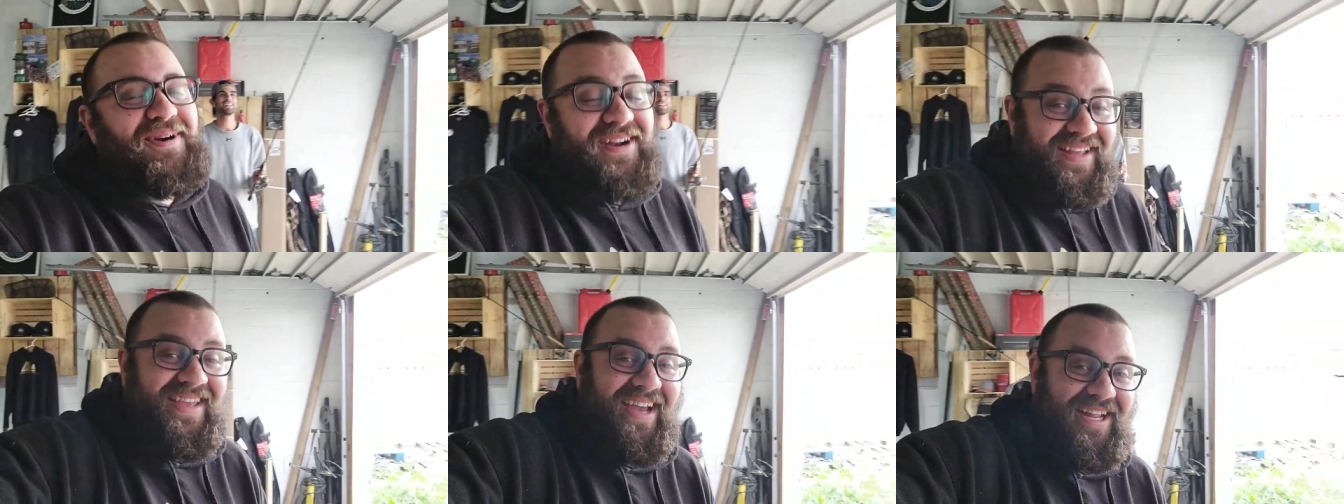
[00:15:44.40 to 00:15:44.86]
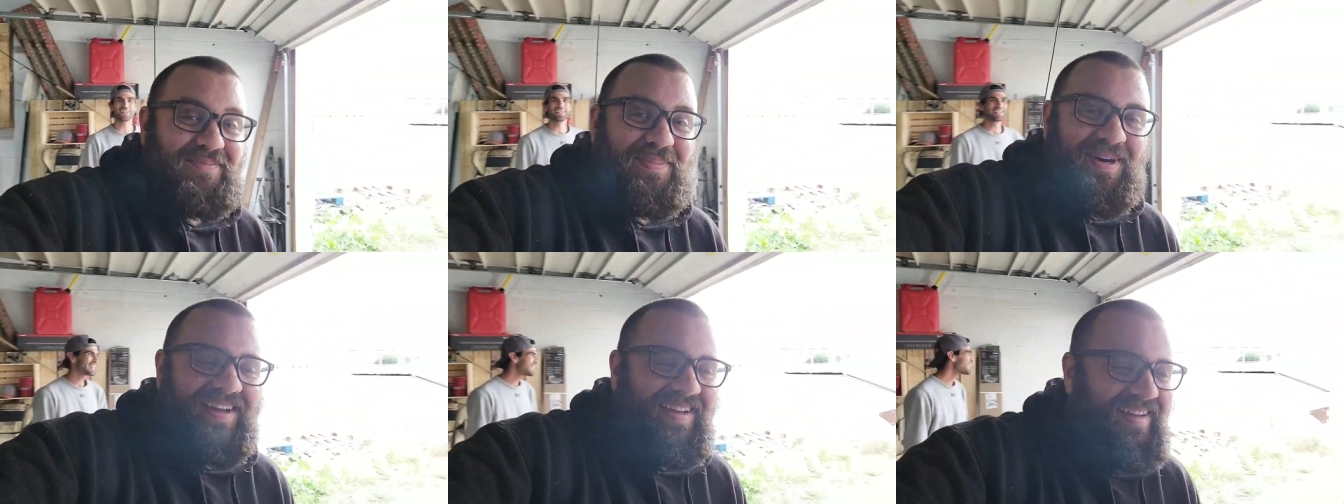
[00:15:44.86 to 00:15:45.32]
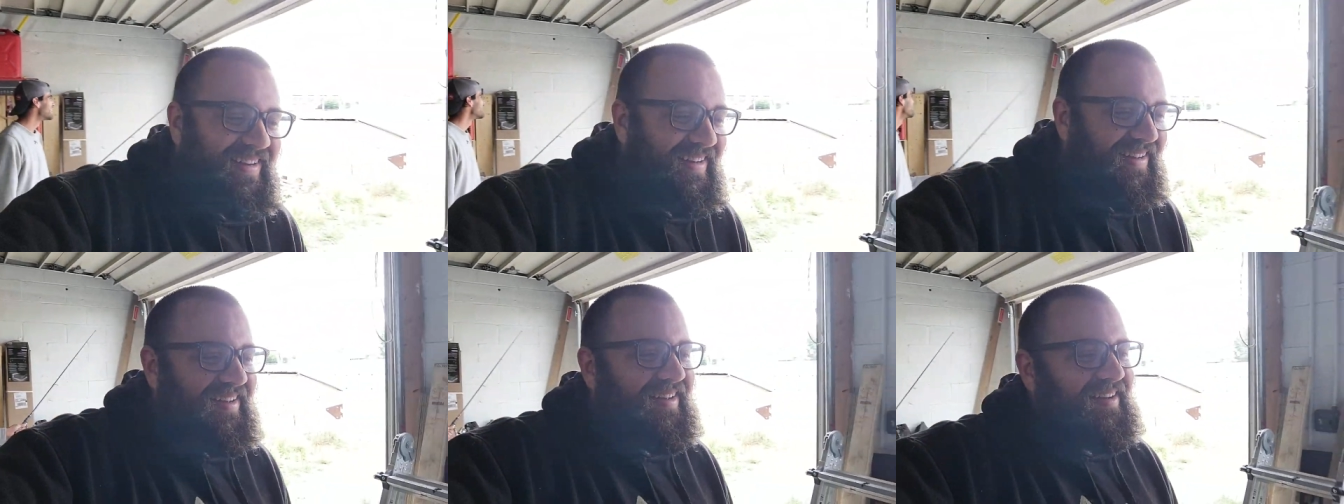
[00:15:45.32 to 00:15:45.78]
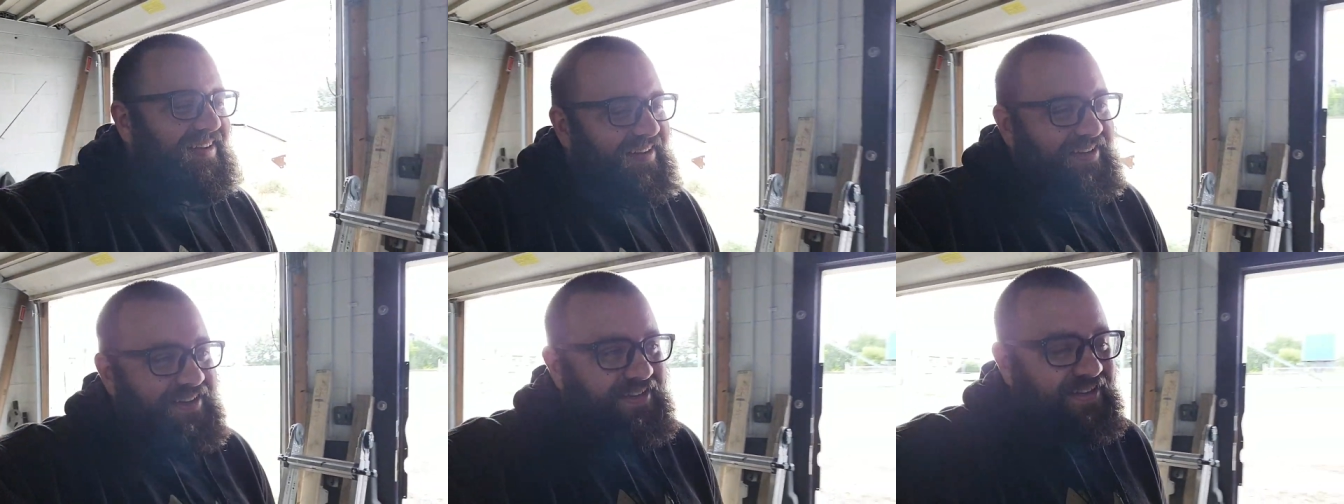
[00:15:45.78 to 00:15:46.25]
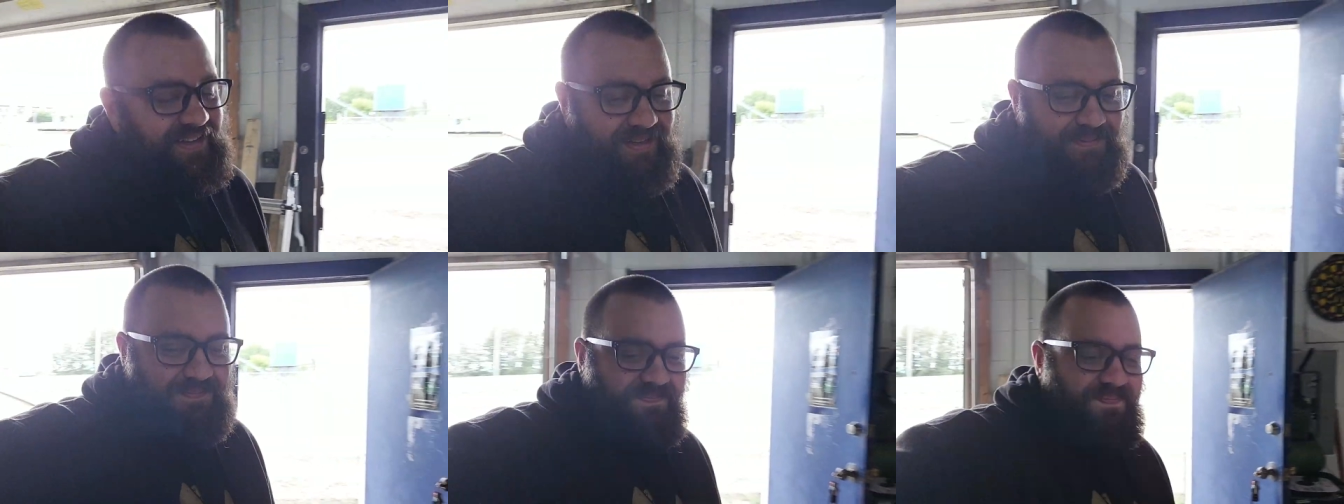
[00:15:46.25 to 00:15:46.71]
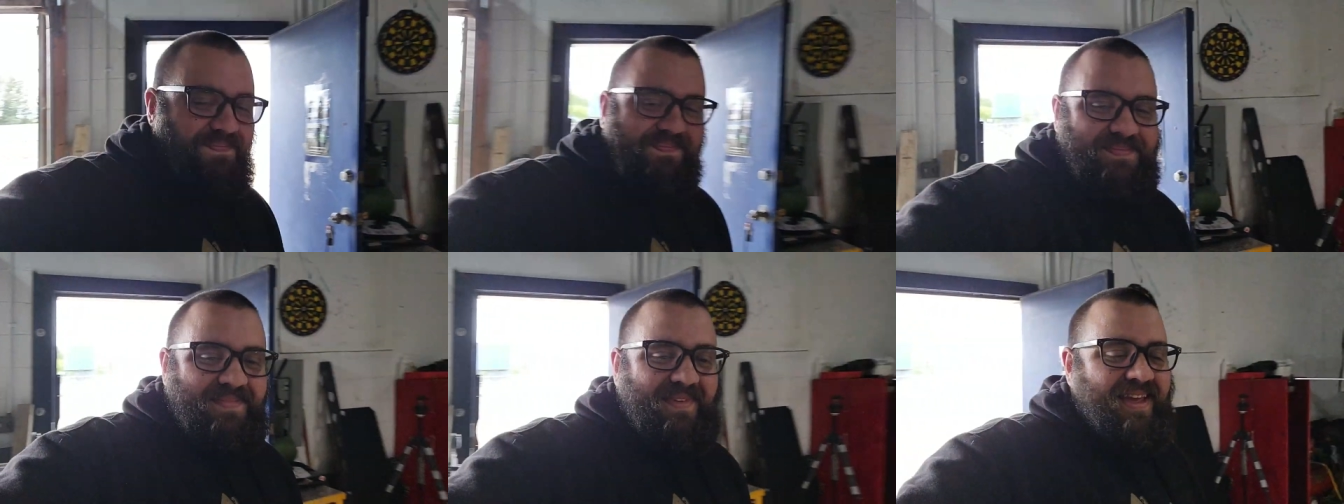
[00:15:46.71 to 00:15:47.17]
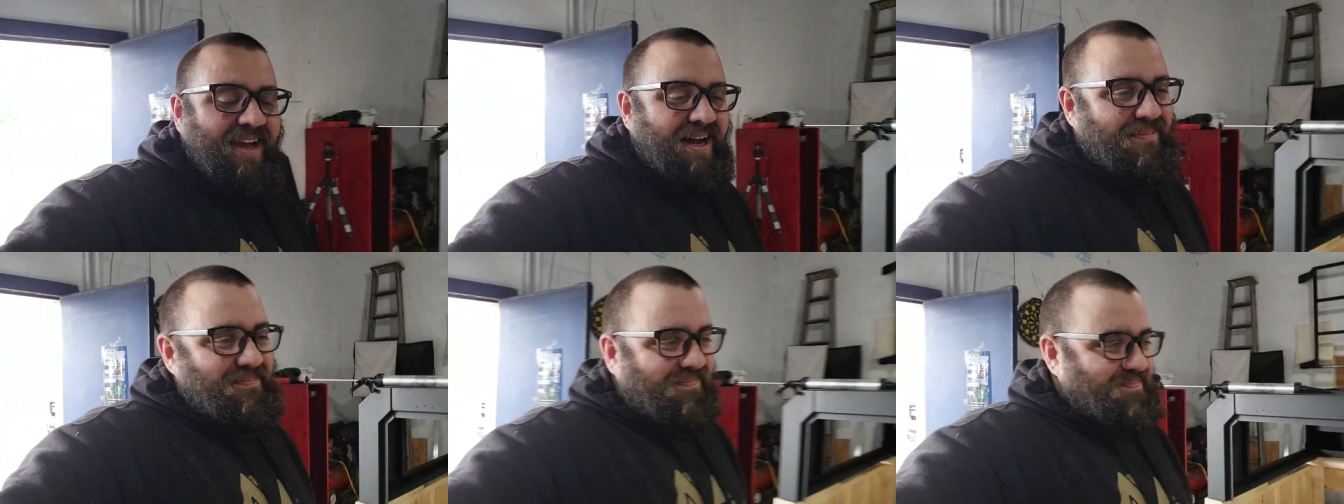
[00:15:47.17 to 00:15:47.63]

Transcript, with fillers: we're gonna catch pike. Like everyone else. Yeah.